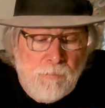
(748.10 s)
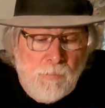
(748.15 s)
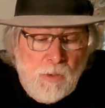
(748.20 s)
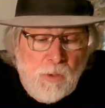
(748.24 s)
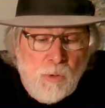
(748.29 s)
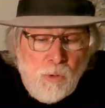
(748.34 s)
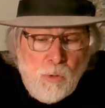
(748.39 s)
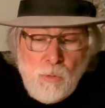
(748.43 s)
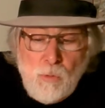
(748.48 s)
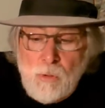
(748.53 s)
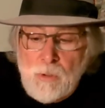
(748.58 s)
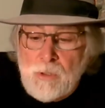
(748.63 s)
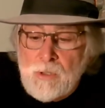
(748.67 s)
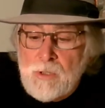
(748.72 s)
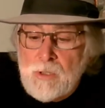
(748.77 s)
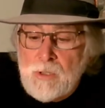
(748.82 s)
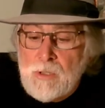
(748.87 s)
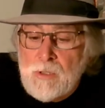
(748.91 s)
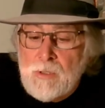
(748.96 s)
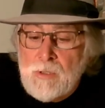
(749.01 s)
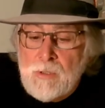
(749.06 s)

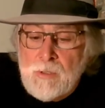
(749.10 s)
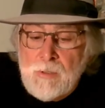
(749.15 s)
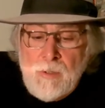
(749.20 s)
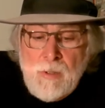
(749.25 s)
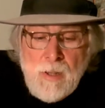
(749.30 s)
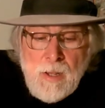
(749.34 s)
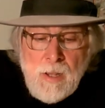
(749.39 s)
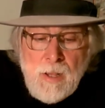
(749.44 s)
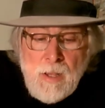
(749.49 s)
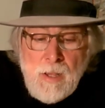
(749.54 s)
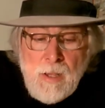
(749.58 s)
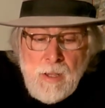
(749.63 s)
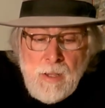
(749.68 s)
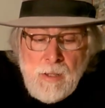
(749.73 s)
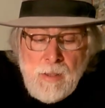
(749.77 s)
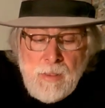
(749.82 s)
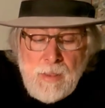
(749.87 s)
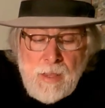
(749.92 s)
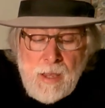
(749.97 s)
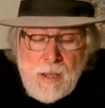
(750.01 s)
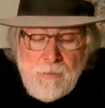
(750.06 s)
torches
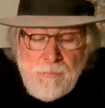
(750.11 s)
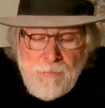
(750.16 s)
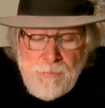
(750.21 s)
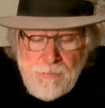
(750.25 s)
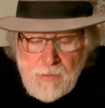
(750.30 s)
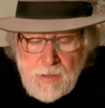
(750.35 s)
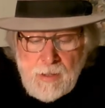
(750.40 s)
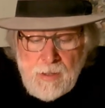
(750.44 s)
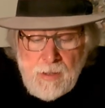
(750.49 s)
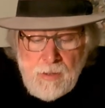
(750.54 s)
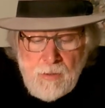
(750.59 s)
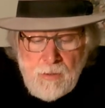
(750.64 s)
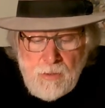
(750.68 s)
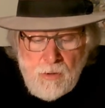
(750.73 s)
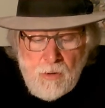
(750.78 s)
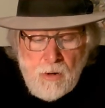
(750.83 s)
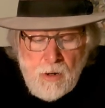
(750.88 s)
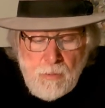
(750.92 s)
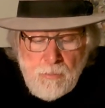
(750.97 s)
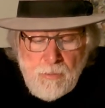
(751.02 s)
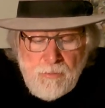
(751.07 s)
that fit the
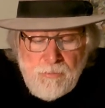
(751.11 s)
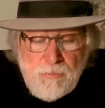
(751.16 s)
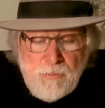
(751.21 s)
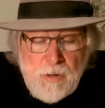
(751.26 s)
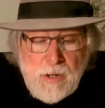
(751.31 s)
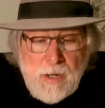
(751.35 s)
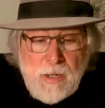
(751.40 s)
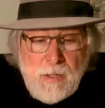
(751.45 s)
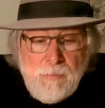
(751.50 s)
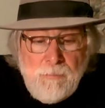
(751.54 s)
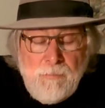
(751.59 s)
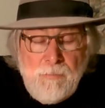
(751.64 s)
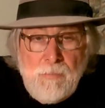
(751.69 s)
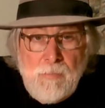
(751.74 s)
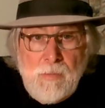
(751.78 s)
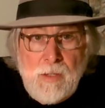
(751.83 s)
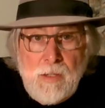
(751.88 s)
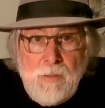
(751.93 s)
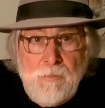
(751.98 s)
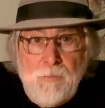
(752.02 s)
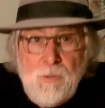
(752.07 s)
Harbor Freight.
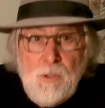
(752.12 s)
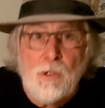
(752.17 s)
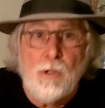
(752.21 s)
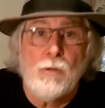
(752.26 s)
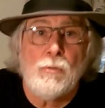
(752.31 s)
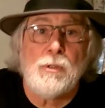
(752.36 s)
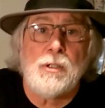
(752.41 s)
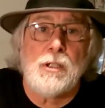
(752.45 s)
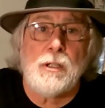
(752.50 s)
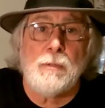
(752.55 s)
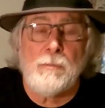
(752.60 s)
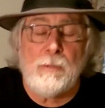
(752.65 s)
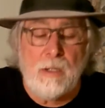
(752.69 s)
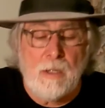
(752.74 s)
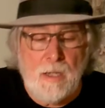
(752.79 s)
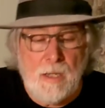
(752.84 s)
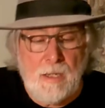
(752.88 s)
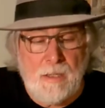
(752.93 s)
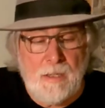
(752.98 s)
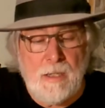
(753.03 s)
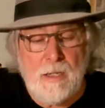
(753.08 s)
If you go with something
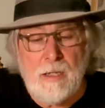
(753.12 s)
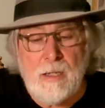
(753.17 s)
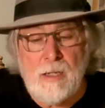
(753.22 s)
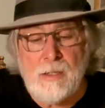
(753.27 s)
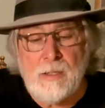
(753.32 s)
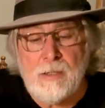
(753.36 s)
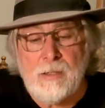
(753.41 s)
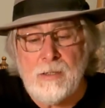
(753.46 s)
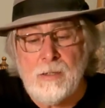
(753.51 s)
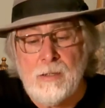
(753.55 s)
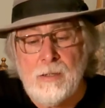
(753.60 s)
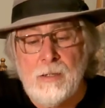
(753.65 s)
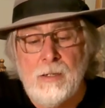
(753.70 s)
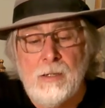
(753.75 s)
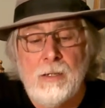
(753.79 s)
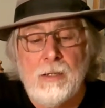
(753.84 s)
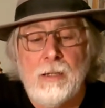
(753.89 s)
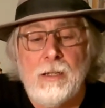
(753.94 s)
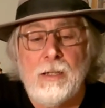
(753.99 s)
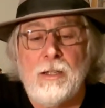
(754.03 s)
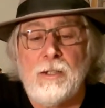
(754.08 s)
like this,
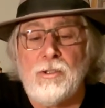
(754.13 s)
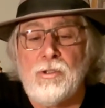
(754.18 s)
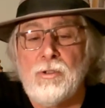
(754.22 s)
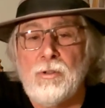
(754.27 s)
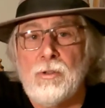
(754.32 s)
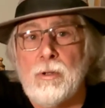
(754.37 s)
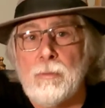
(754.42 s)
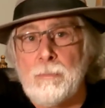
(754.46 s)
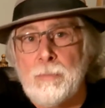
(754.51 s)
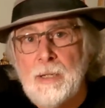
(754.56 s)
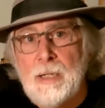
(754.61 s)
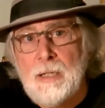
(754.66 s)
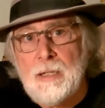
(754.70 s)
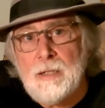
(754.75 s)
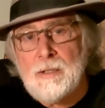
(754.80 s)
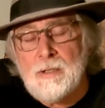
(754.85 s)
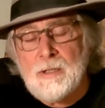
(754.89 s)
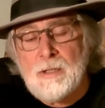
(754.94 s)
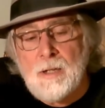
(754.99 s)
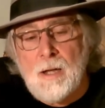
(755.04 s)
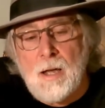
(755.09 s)
it's European
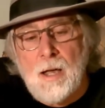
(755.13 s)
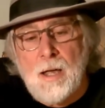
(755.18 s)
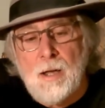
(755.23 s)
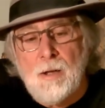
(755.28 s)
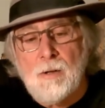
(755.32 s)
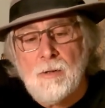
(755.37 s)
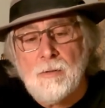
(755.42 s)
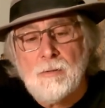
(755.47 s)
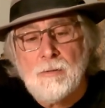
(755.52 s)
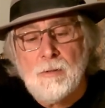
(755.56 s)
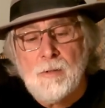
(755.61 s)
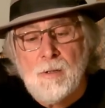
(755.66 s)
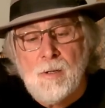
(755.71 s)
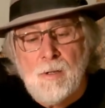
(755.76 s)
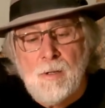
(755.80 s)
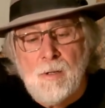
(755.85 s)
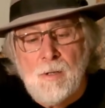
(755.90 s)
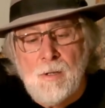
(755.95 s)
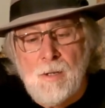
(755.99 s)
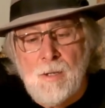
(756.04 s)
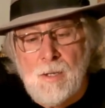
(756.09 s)
style,
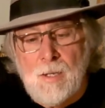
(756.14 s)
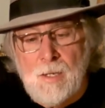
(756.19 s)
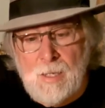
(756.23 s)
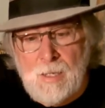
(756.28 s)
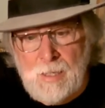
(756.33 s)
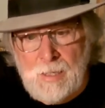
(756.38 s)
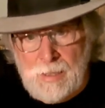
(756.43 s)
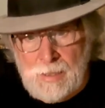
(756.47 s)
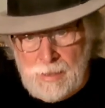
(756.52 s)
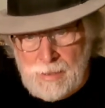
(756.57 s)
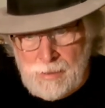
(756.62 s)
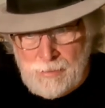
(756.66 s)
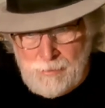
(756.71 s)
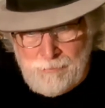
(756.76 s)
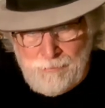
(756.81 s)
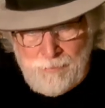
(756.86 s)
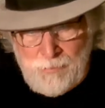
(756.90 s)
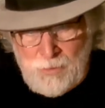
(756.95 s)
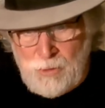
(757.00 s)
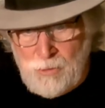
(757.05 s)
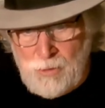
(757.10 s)
and
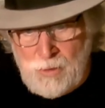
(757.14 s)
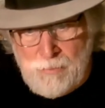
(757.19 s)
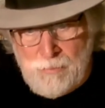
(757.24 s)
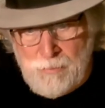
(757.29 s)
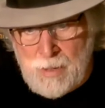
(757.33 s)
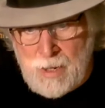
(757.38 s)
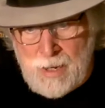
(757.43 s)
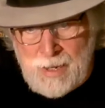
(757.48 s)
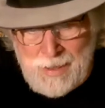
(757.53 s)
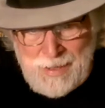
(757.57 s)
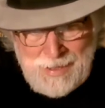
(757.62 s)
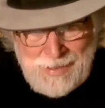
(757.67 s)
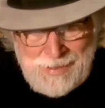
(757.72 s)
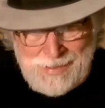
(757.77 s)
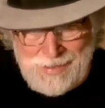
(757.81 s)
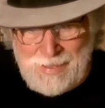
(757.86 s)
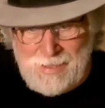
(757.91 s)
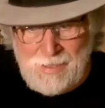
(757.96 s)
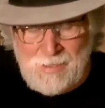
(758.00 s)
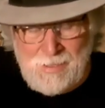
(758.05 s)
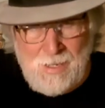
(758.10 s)
you can buy these
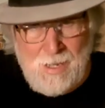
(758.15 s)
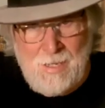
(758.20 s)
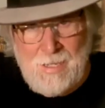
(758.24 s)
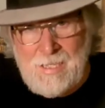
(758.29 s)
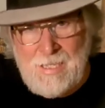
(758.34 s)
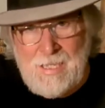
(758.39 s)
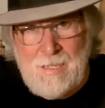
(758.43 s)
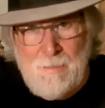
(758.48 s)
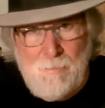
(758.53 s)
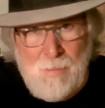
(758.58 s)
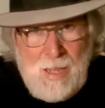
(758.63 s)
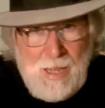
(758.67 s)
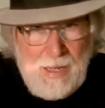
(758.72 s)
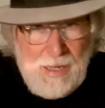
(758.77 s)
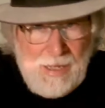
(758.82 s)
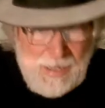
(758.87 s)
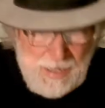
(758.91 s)
things on eBay and